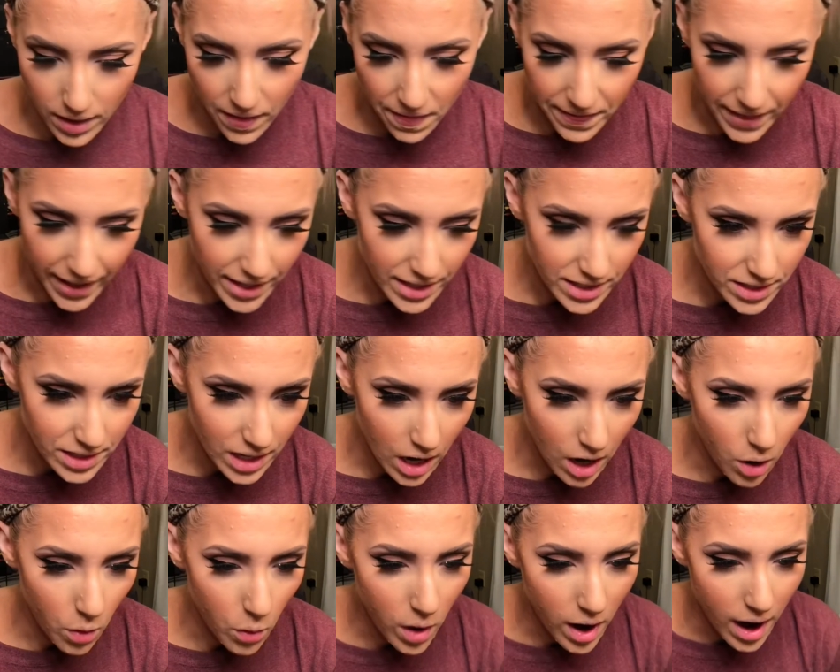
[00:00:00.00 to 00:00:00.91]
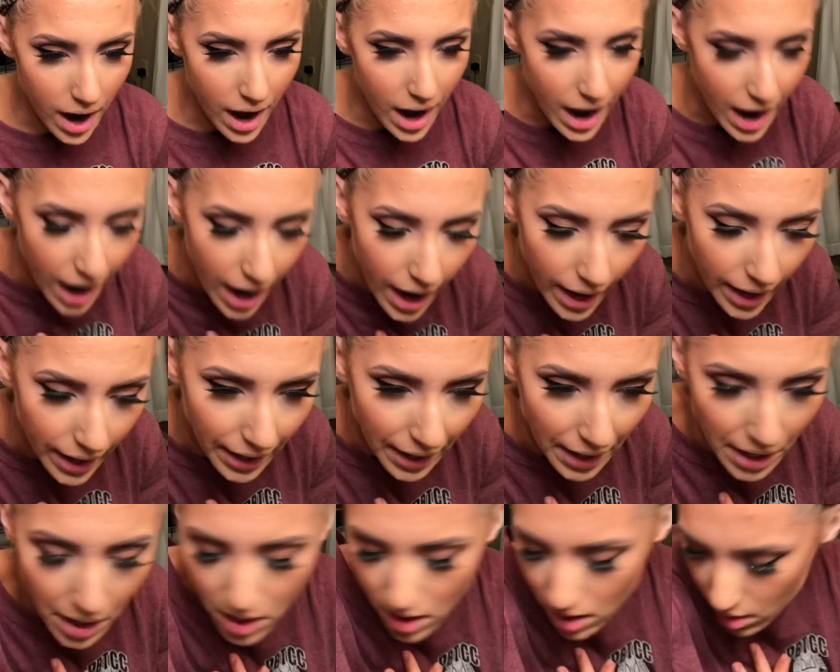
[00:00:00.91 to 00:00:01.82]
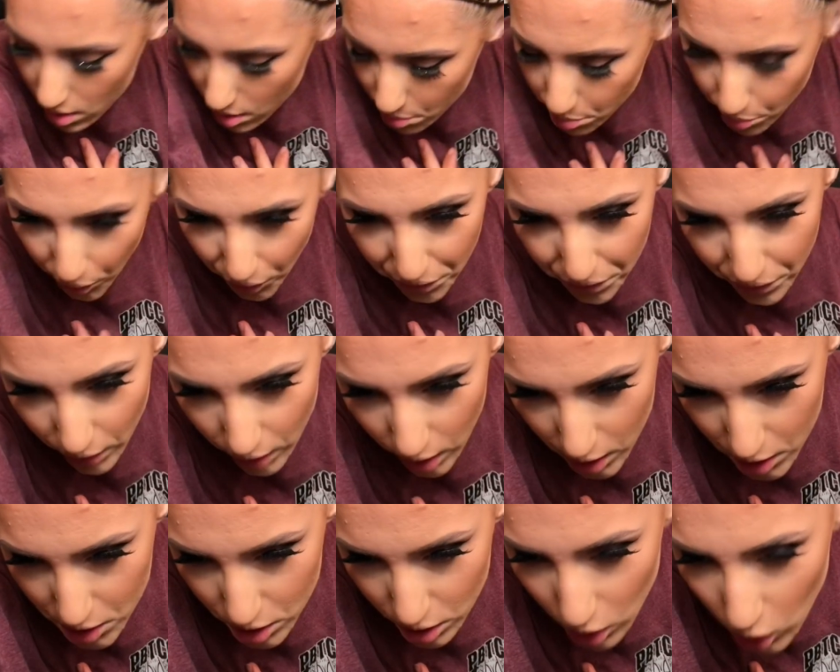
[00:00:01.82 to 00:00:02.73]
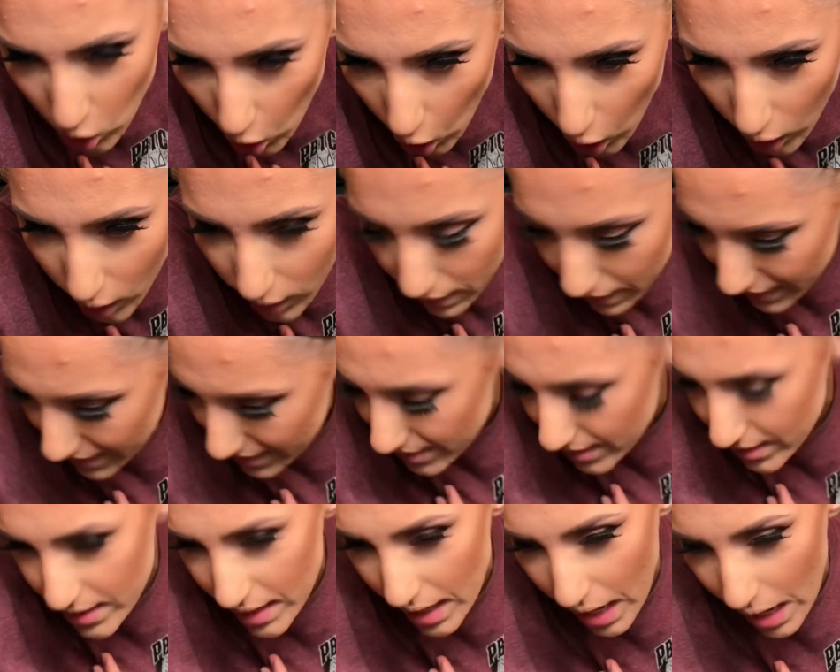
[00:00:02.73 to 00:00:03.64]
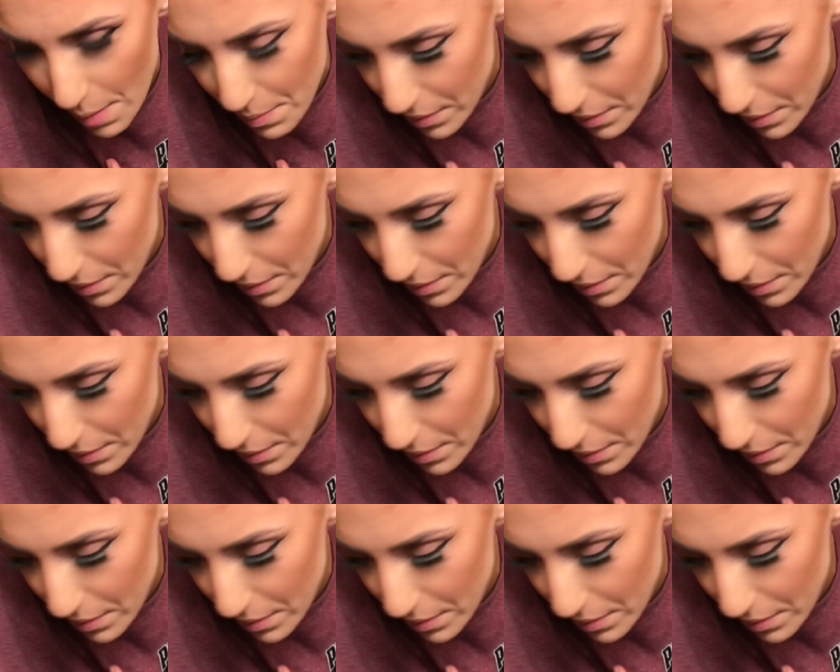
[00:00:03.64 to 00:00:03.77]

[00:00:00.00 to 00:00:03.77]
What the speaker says: that is how I prefer it to look this time